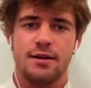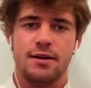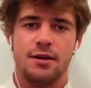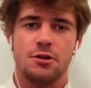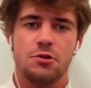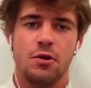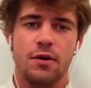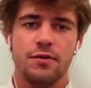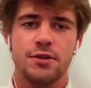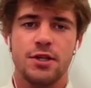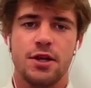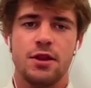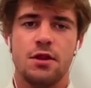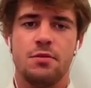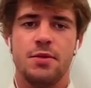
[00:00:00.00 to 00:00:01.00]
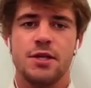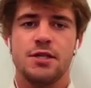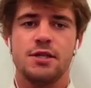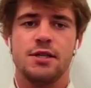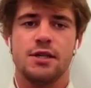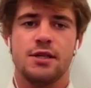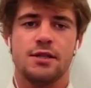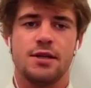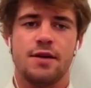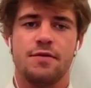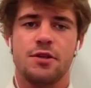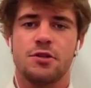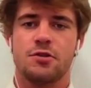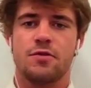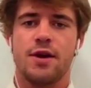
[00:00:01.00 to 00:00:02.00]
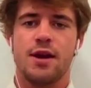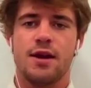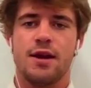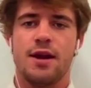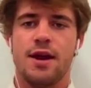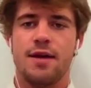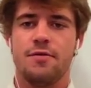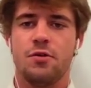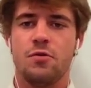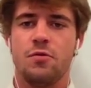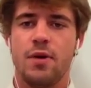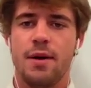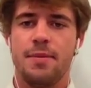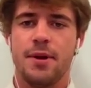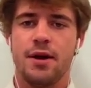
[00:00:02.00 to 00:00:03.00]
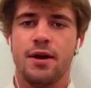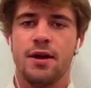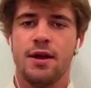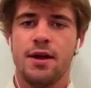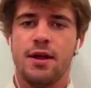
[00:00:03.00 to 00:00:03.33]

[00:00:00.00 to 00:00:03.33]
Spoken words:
And so all of a sudden the Byzantines have this great naval weapon